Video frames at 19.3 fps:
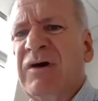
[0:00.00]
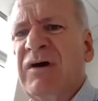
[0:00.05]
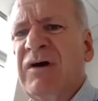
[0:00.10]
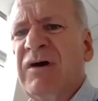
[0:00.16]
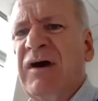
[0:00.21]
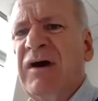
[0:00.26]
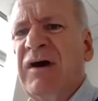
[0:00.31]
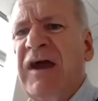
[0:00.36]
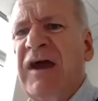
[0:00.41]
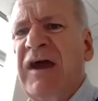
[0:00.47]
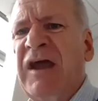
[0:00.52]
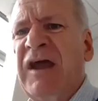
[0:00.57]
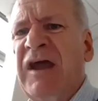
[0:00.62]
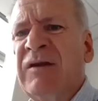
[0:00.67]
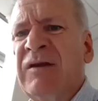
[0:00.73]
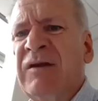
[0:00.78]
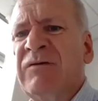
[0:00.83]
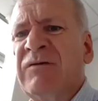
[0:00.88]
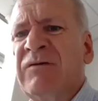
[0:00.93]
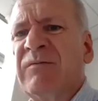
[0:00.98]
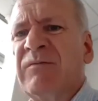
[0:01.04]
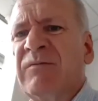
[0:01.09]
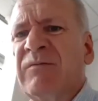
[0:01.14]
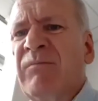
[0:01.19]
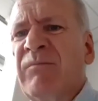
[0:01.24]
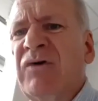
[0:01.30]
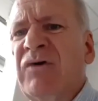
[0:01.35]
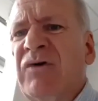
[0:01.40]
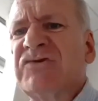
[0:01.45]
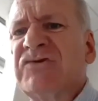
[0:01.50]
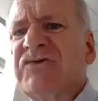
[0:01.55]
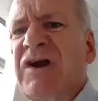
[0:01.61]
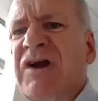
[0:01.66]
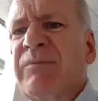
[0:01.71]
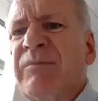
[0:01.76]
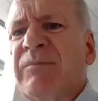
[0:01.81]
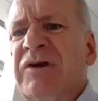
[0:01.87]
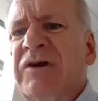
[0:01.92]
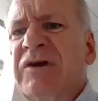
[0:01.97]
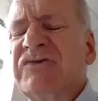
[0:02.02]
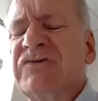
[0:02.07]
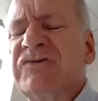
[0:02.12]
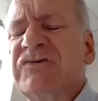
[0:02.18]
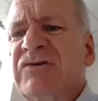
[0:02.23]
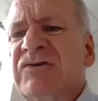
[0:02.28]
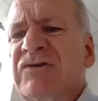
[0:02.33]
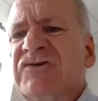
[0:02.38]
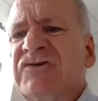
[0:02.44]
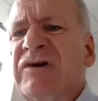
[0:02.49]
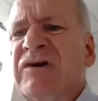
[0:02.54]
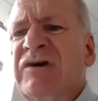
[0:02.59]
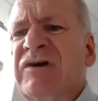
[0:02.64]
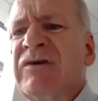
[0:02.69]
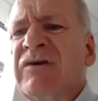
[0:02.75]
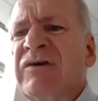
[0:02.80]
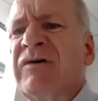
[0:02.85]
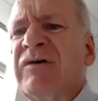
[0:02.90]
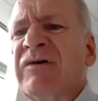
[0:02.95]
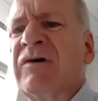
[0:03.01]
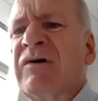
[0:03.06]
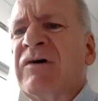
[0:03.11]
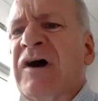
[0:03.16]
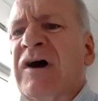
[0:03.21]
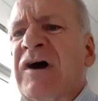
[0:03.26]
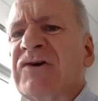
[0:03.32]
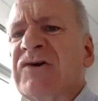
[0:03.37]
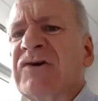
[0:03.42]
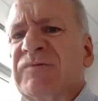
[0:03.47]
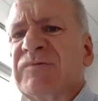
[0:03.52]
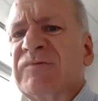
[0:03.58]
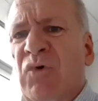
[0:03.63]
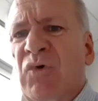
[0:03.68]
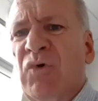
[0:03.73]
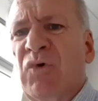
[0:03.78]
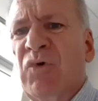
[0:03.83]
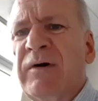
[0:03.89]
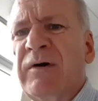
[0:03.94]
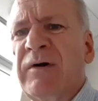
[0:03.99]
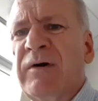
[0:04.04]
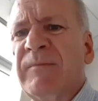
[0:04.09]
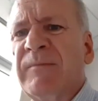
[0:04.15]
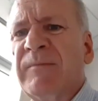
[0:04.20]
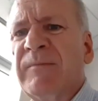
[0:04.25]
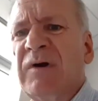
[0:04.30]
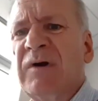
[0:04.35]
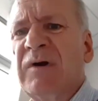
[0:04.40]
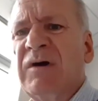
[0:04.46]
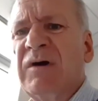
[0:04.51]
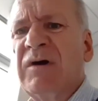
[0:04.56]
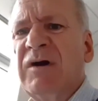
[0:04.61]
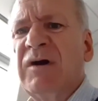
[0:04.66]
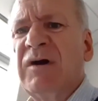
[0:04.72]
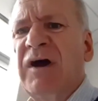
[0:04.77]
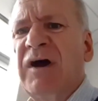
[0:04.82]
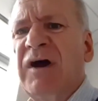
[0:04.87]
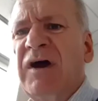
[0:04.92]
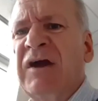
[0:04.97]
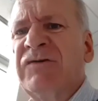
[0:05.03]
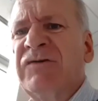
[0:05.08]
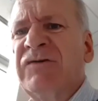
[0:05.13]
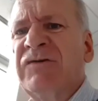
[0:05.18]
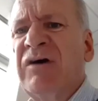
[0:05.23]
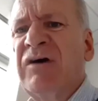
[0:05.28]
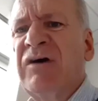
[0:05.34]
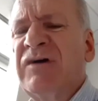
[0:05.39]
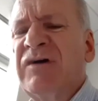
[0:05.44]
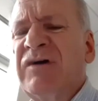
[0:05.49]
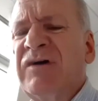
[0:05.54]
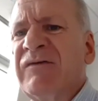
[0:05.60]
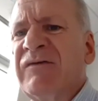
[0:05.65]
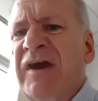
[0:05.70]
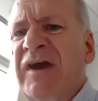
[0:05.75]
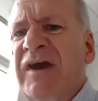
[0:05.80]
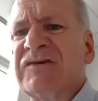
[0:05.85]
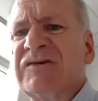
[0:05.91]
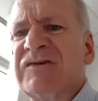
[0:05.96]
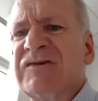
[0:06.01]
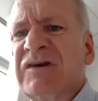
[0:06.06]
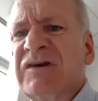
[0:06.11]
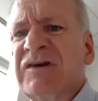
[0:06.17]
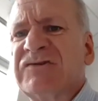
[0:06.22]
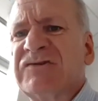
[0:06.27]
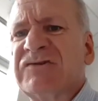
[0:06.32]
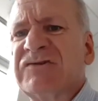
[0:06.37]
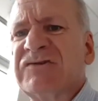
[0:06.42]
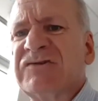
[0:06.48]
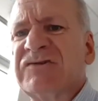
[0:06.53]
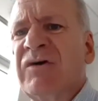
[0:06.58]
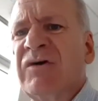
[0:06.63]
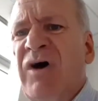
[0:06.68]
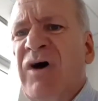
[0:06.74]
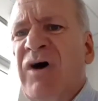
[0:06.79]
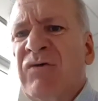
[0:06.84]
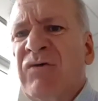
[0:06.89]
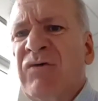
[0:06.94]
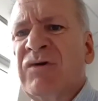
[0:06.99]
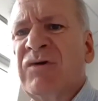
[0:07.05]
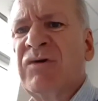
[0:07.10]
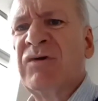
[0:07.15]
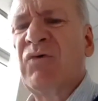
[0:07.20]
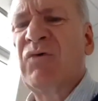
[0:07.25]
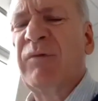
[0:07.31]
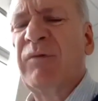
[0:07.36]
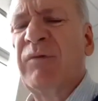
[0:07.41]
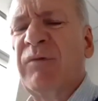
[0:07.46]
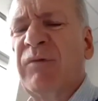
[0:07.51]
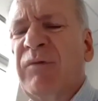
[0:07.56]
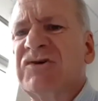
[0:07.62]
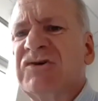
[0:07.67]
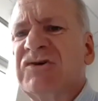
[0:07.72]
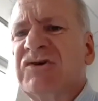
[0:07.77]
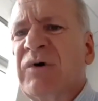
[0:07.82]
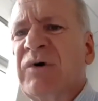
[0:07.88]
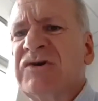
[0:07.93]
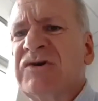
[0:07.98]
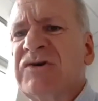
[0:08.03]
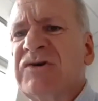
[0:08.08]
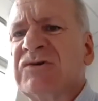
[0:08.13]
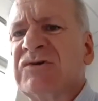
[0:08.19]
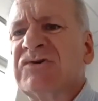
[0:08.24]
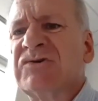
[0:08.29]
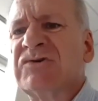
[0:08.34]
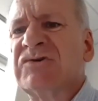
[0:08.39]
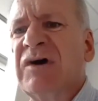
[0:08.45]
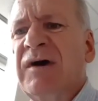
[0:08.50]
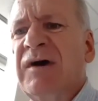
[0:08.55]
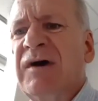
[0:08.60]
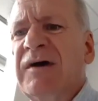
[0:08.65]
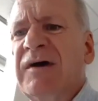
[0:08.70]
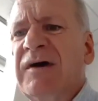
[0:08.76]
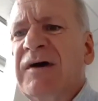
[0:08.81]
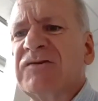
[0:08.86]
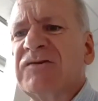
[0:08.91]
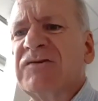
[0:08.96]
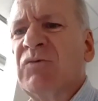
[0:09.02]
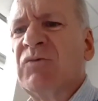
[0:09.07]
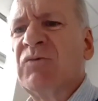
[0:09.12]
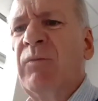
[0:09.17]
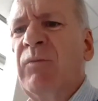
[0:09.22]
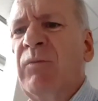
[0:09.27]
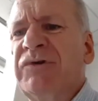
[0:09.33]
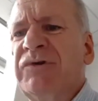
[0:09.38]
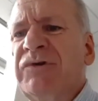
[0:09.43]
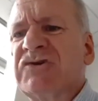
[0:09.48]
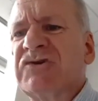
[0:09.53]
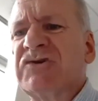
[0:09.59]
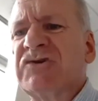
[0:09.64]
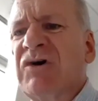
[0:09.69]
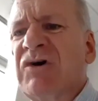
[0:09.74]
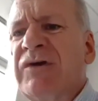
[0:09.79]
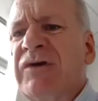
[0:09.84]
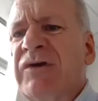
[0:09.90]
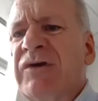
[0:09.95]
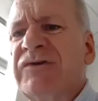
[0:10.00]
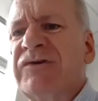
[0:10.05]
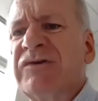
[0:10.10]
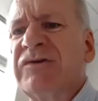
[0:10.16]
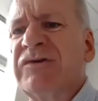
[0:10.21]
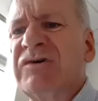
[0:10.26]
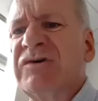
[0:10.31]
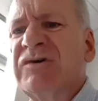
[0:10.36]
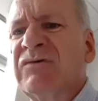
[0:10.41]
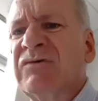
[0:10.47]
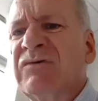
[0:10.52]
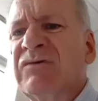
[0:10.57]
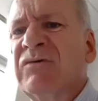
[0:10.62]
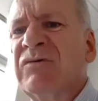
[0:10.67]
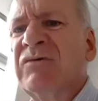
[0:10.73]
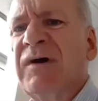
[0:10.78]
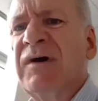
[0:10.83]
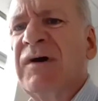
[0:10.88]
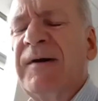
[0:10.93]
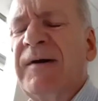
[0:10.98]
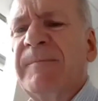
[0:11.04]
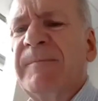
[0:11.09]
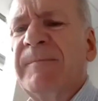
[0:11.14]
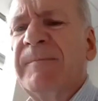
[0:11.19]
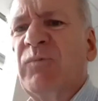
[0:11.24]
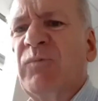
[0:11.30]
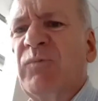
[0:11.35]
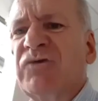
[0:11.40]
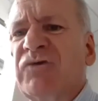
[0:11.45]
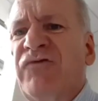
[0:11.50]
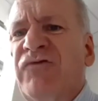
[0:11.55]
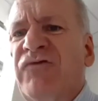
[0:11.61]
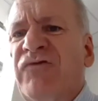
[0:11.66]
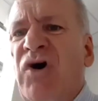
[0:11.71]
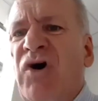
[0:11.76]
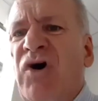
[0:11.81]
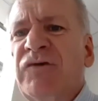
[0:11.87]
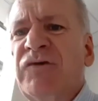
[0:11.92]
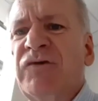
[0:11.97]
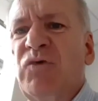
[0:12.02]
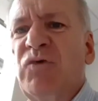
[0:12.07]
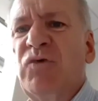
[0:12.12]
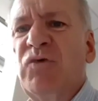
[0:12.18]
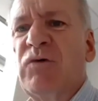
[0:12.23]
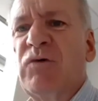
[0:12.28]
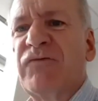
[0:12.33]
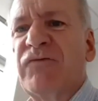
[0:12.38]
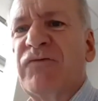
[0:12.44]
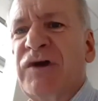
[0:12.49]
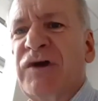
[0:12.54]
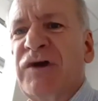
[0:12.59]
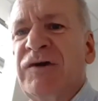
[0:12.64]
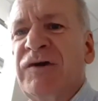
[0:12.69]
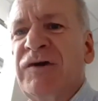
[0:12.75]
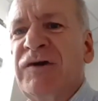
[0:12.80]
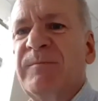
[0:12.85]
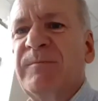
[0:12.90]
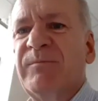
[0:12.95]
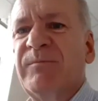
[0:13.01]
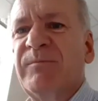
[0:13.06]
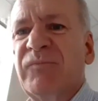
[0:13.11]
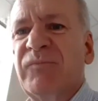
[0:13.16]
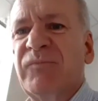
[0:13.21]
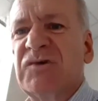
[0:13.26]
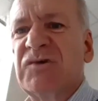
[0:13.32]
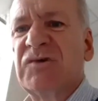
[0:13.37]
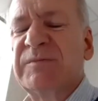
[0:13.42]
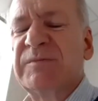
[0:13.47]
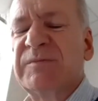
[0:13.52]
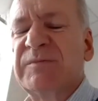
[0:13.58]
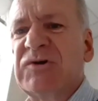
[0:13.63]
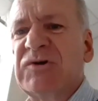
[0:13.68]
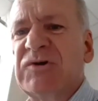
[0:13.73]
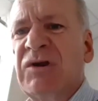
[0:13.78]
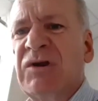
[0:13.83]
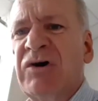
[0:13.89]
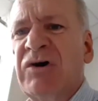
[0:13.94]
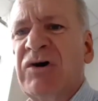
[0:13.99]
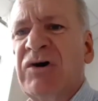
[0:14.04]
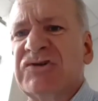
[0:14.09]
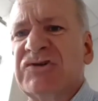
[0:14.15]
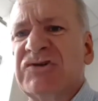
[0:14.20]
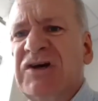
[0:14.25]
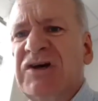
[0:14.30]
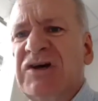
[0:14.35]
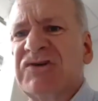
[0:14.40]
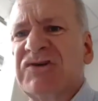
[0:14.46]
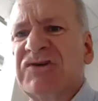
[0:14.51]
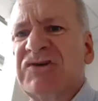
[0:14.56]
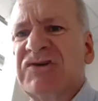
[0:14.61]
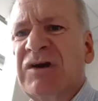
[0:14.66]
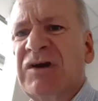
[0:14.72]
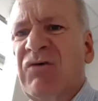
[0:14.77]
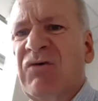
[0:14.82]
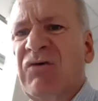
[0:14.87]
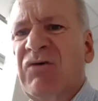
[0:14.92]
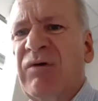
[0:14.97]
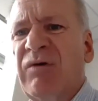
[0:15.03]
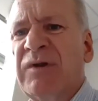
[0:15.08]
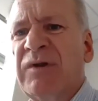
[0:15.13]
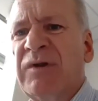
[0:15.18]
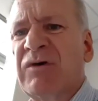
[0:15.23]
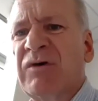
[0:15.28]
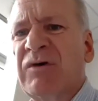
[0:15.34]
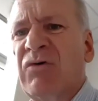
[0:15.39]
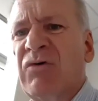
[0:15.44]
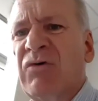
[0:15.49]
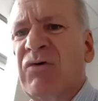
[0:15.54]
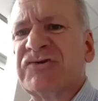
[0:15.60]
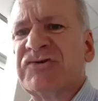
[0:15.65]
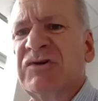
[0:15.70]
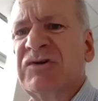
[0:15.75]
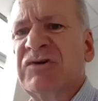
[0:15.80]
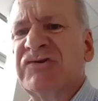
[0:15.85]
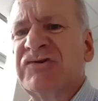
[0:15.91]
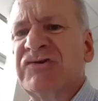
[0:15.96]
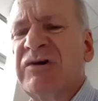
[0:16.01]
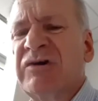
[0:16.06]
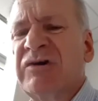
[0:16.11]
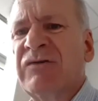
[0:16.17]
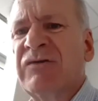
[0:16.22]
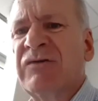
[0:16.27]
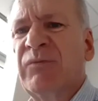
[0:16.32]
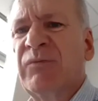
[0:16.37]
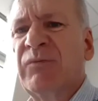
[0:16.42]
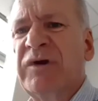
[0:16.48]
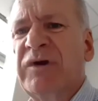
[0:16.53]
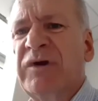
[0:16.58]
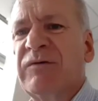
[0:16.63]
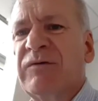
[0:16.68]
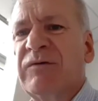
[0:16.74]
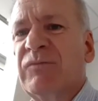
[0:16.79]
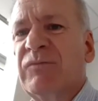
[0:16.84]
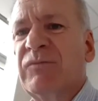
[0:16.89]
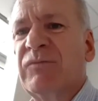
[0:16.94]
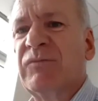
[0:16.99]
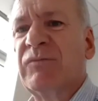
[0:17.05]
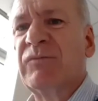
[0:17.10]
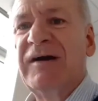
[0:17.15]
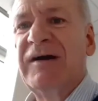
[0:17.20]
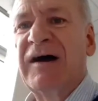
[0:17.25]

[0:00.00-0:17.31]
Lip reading: and most companies in New Zealand are smaller and don't have access to their own equipment in specialised situations. So what we decided to do was find all of the specialised testing equipment across New Zealand that we could lay our hands on. Mm-hmm.